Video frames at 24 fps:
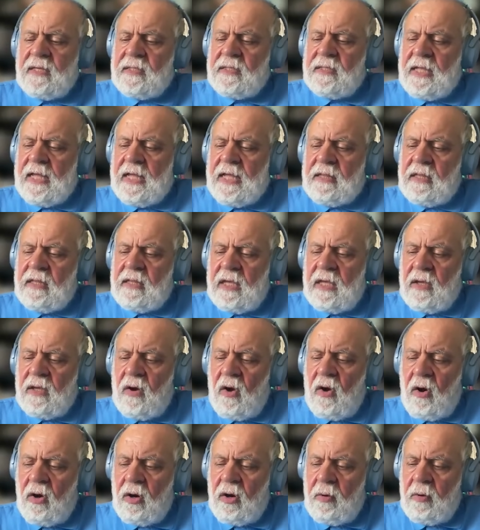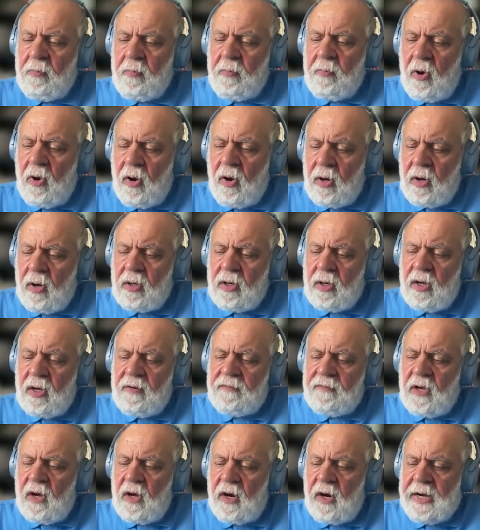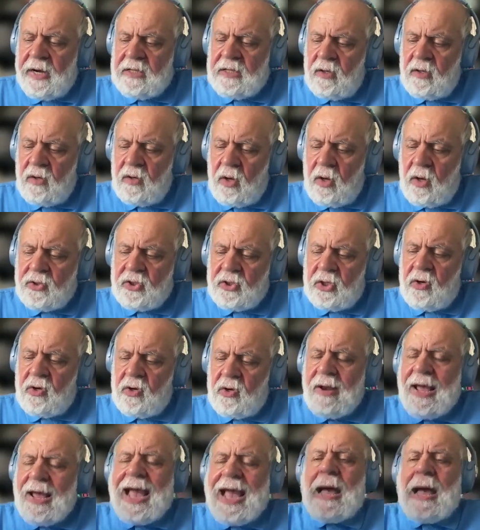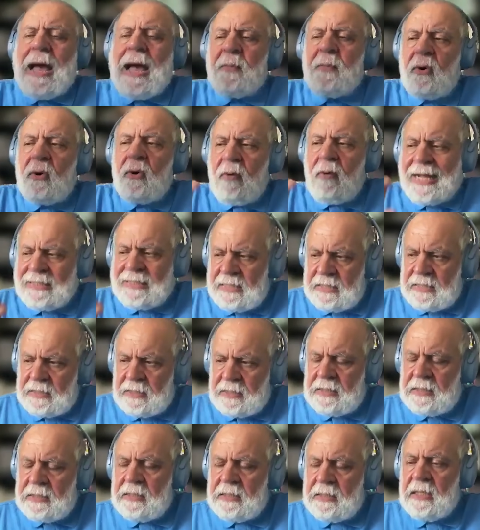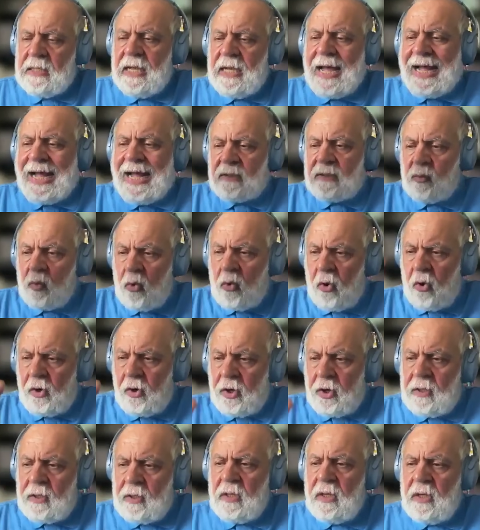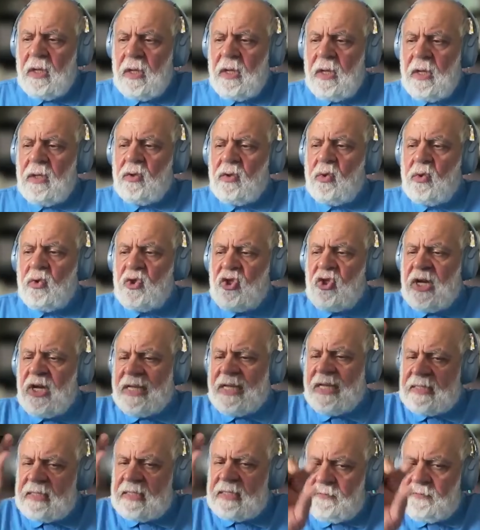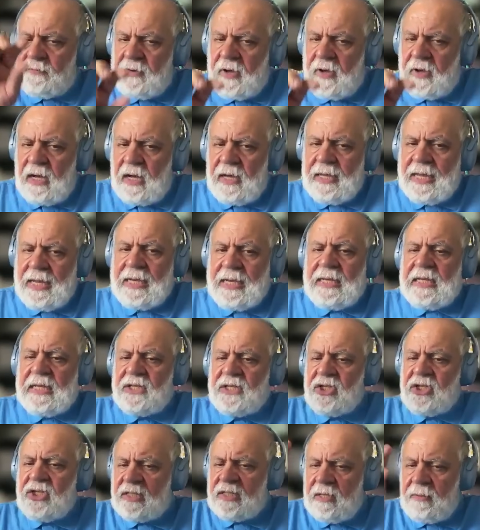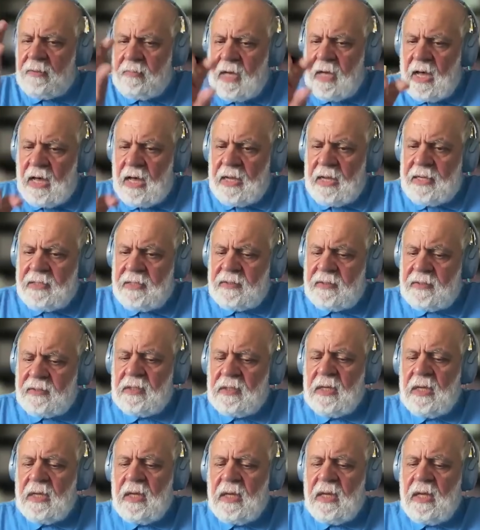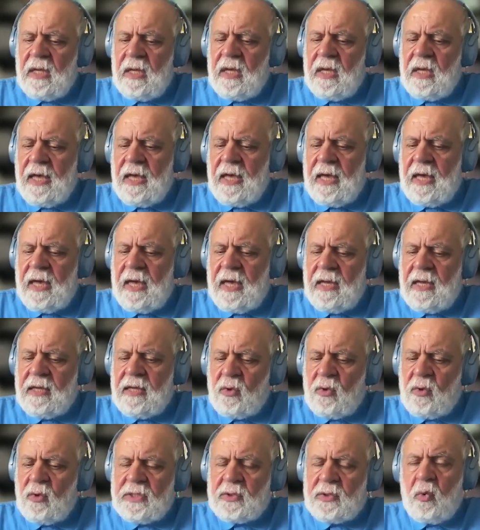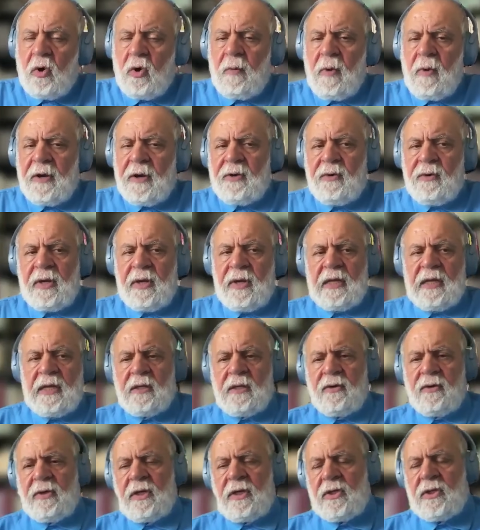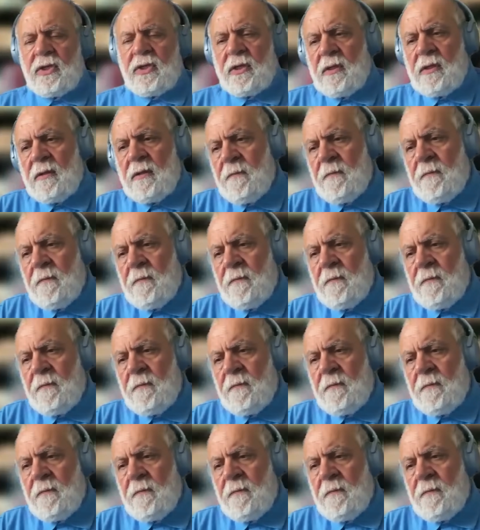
is that they are part of the ideological apparatus at work to justify and legitimize U.S. warmongering in the region.